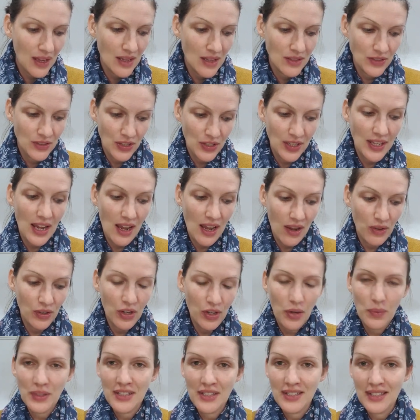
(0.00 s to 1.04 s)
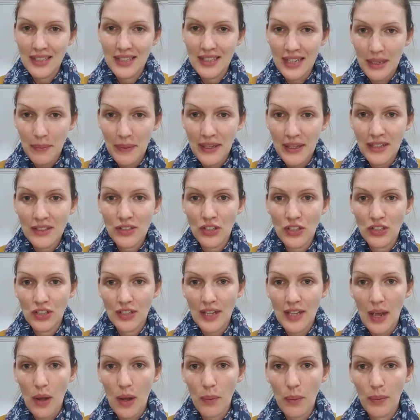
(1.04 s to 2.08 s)
so yeah, I'll go with sleeping, so just
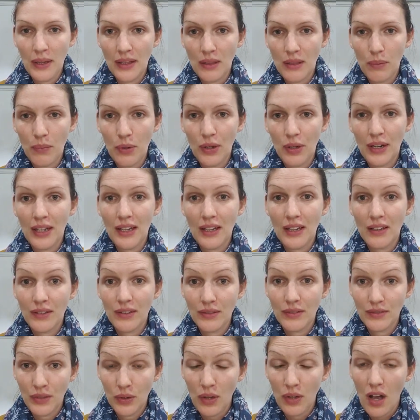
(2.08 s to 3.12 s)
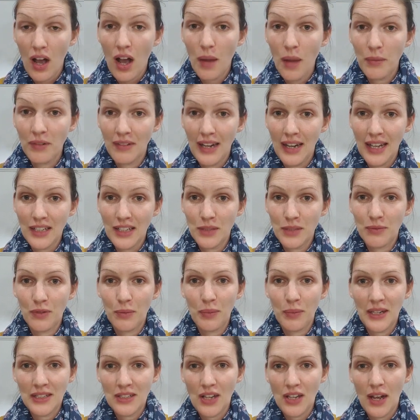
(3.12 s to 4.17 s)
helping the body feel calm and relaxed for
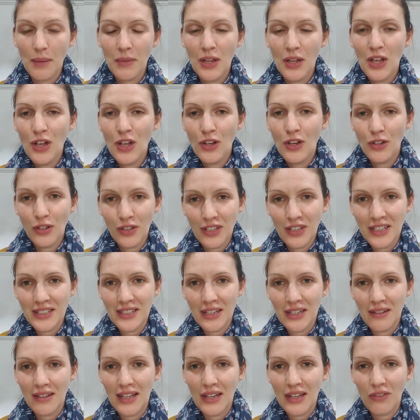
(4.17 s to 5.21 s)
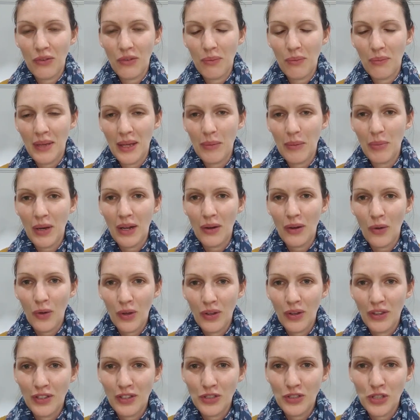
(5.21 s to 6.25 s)
bedtime. Not necessarily even me, but
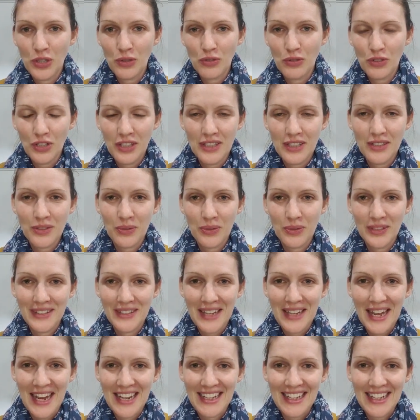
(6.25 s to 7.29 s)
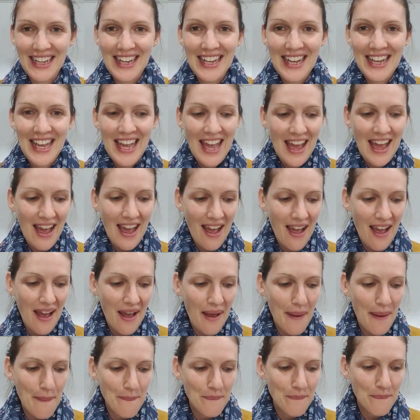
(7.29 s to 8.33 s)
on the children is always handy.
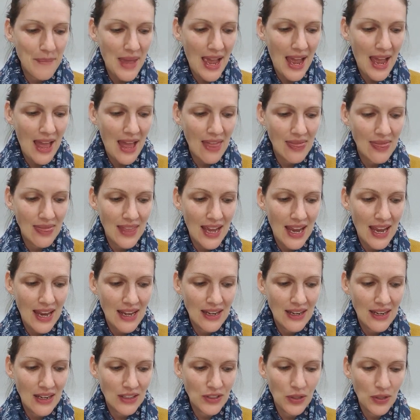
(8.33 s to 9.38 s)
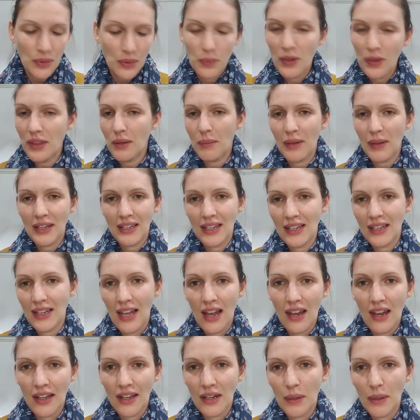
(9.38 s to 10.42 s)
And then, so whether making, yeah,
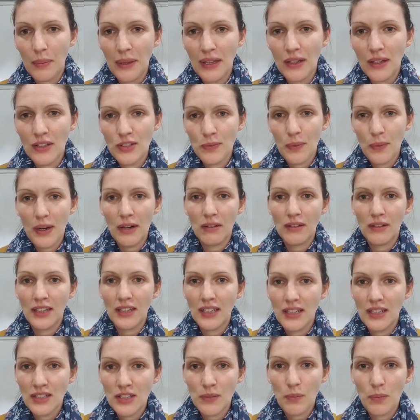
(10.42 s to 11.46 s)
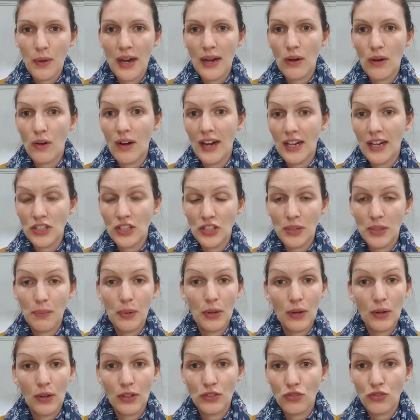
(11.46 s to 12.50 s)
like a pillow spray or linen spray, or I actually put
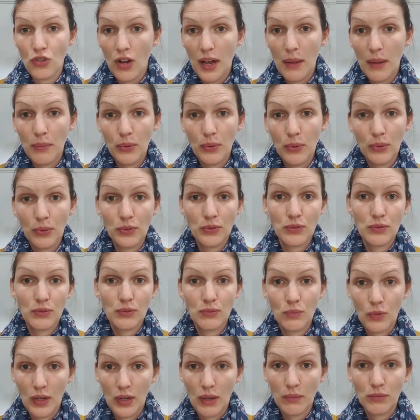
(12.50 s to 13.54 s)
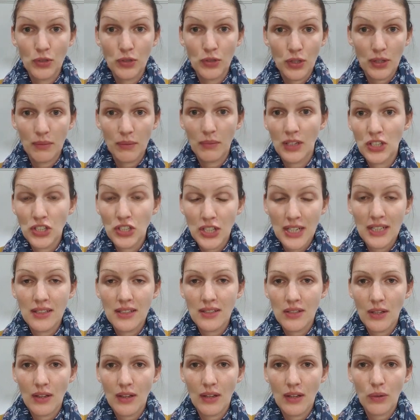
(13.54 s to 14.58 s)
it on dryable when I'm doing my sheets,
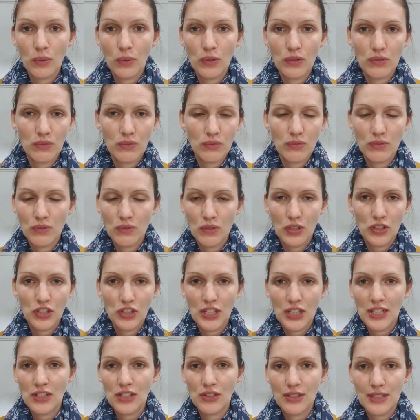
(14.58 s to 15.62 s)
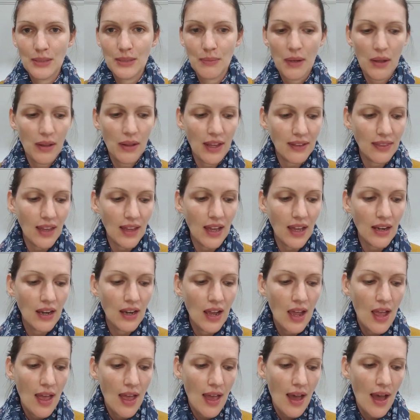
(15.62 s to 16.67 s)
so that all the sheets just smell like that.
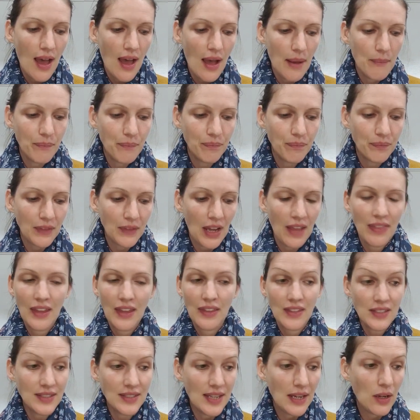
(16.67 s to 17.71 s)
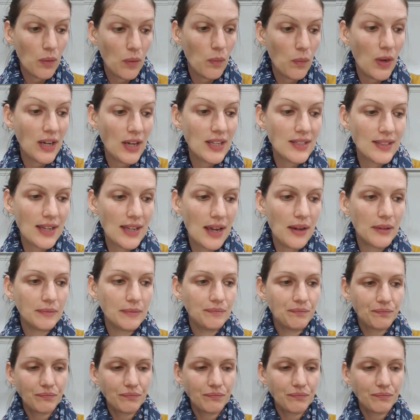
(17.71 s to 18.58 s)
And then the second one is our